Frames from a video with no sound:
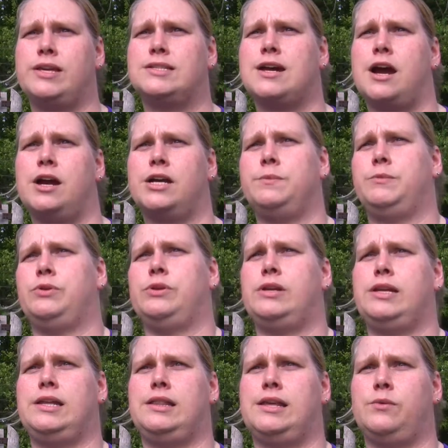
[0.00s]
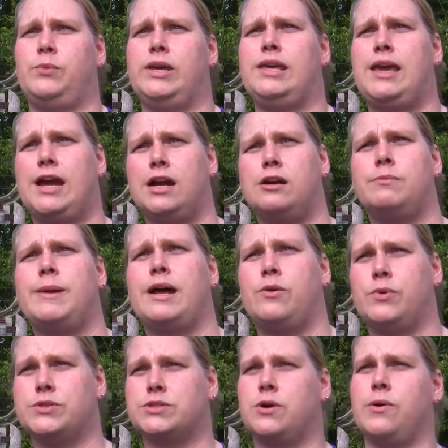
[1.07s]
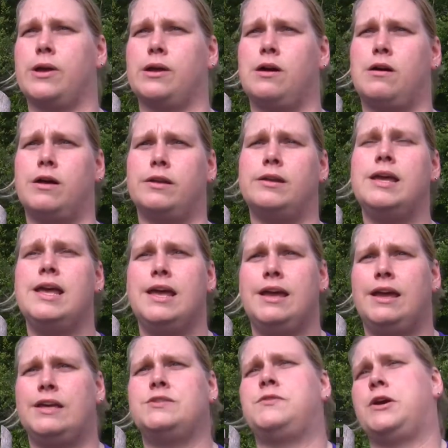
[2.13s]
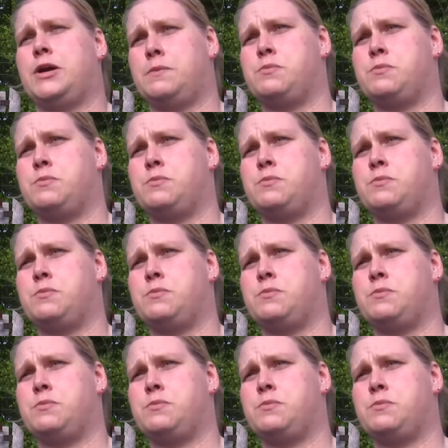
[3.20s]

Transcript: the entire community that we care about what's going on, is very